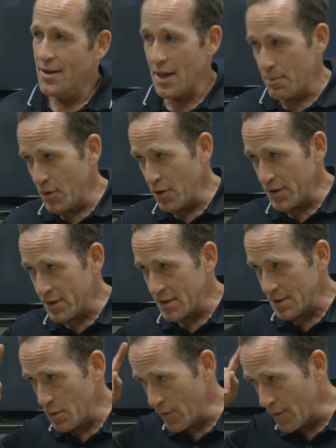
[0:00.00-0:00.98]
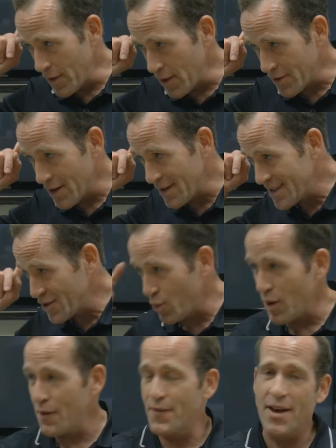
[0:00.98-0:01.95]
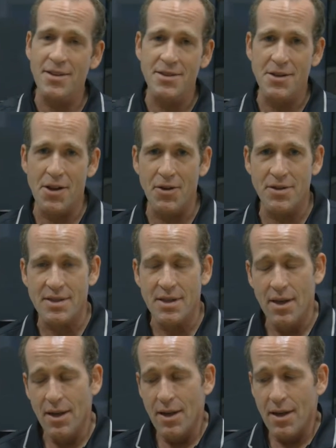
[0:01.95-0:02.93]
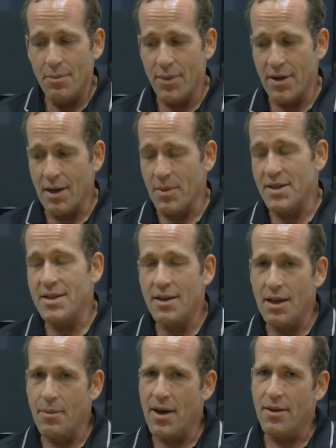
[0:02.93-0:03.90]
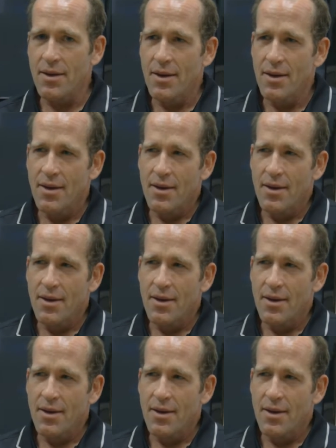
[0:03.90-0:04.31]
That Purely Custom over there costs $12,000. But I'm going to tell you about